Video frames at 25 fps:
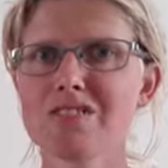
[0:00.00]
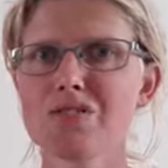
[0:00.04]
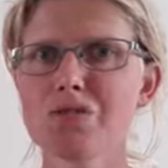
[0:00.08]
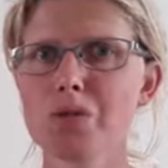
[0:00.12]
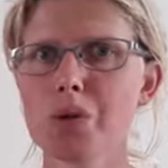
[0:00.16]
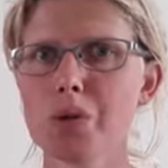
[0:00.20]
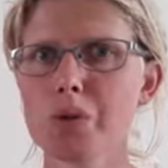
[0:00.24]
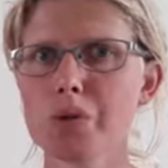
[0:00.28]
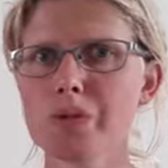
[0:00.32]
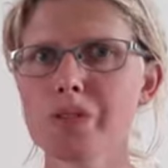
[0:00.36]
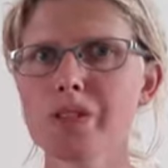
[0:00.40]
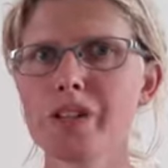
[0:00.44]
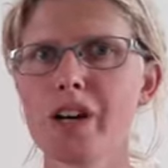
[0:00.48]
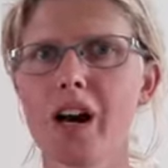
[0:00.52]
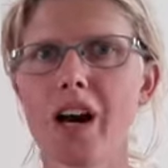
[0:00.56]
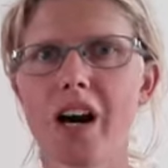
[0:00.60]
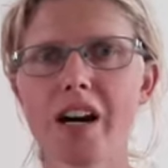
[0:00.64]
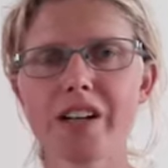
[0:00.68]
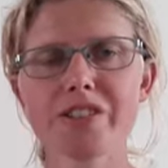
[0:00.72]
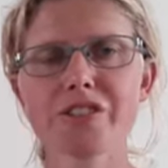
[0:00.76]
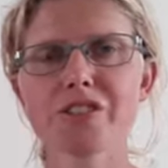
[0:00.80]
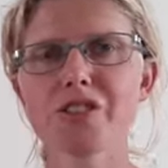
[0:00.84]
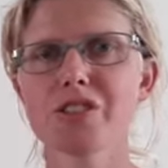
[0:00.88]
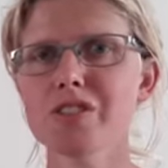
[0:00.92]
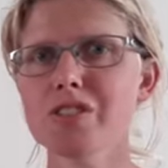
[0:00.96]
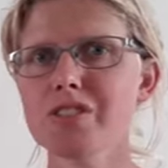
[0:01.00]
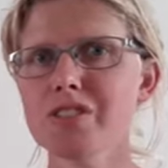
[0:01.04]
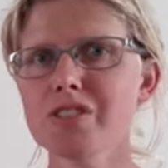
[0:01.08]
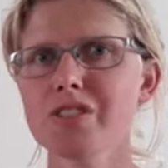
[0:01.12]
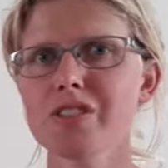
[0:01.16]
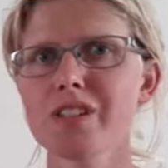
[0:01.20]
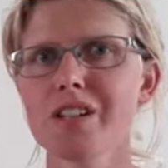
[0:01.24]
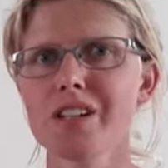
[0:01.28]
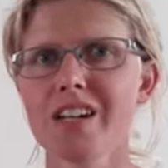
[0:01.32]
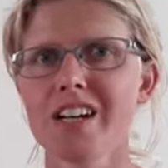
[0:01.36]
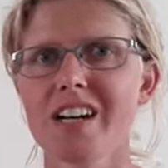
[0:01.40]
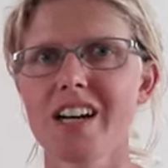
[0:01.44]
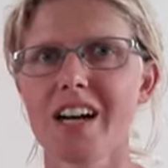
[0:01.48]
won't cost you
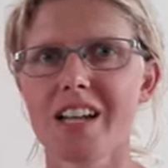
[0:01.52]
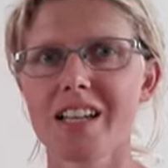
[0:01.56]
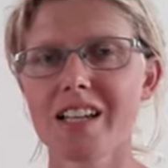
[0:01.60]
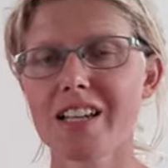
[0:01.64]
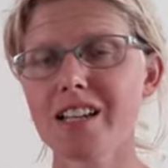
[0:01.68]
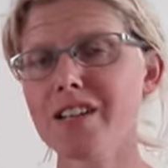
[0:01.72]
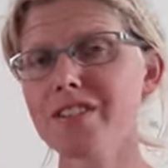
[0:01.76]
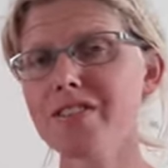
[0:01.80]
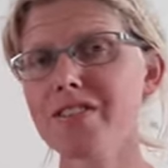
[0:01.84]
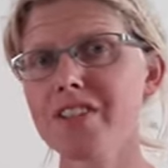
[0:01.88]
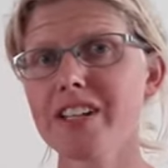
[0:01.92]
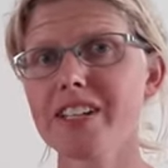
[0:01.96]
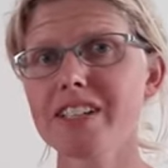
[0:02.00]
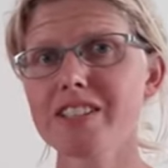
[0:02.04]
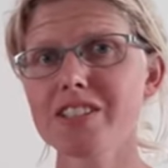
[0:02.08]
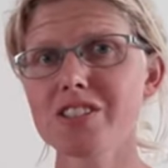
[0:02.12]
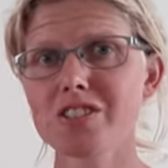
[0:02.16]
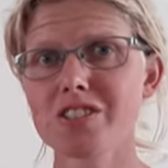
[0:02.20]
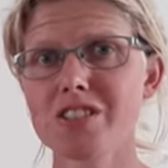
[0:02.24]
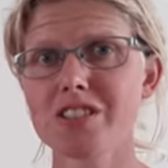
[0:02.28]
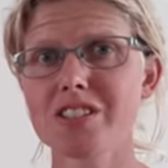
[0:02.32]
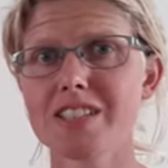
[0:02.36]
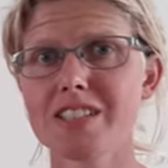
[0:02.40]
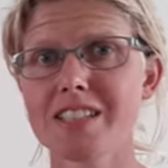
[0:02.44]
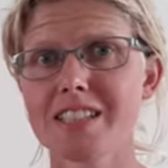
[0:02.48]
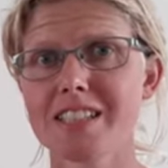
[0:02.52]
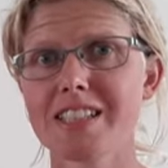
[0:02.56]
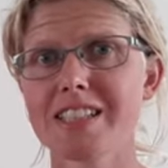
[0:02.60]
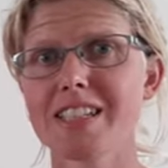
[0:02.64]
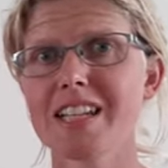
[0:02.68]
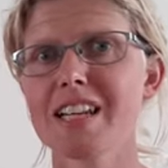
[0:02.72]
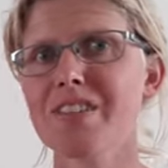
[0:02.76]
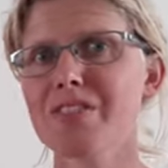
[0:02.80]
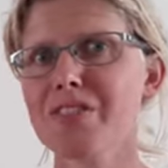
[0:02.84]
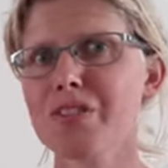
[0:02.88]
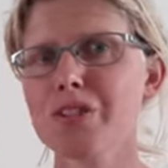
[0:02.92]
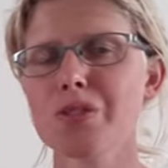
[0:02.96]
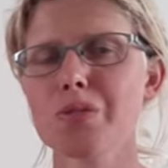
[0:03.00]
a lot of electricity
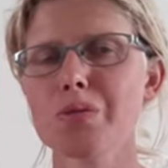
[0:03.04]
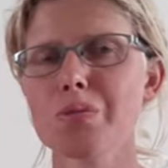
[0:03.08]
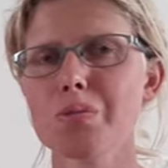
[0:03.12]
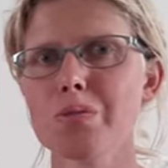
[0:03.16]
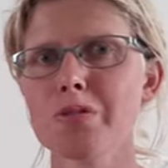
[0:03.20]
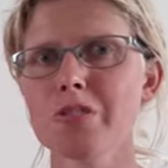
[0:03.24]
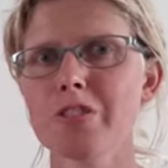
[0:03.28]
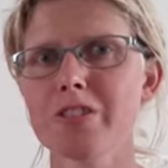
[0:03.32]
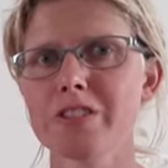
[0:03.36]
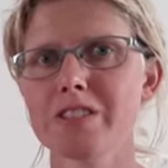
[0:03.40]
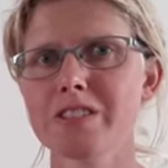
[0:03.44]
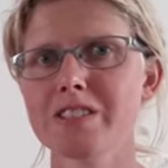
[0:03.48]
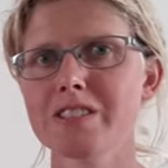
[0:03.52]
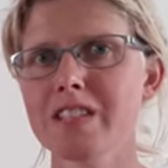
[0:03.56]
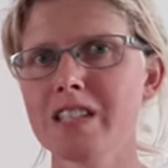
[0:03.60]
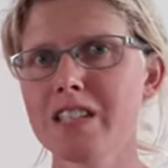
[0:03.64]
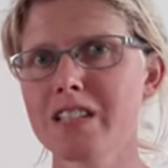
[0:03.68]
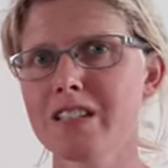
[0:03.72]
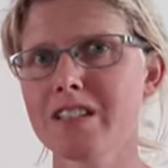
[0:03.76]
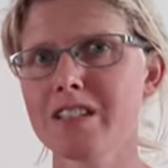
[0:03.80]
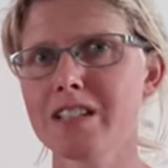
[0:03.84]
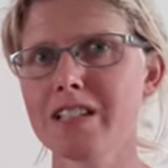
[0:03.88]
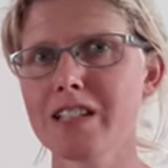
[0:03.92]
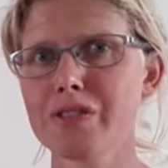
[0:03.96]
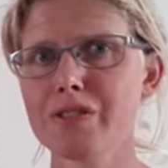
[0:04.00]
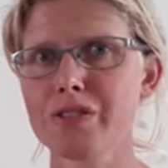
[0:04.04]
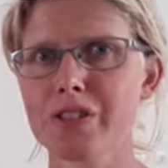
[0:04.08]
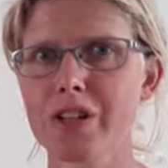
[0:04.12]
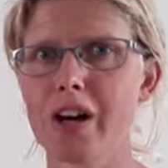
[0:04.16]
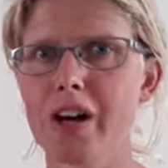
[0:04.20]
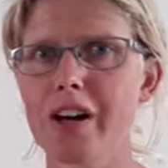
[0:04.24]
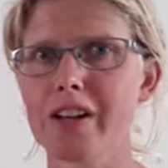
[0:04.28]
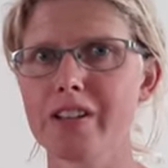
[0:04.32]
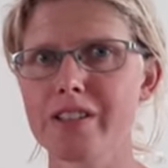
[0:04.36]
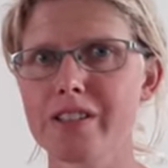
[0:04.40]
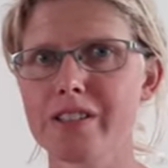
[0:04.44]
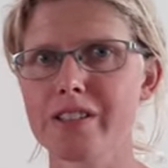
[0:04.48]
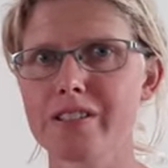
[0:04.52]
if you leave it
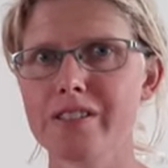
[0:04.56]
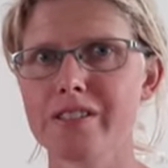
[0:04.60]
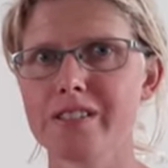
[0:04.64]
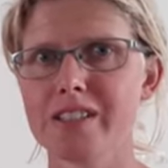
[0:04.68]
on